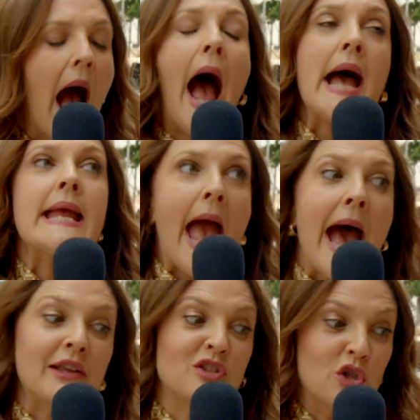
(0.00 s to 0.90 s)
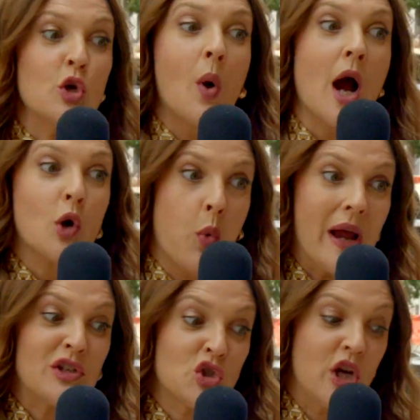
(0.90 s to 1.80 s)
I asked you a
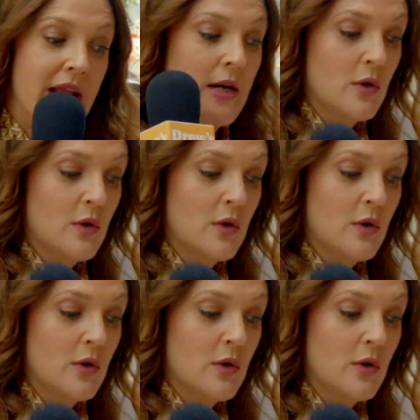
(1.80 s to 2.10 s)
question.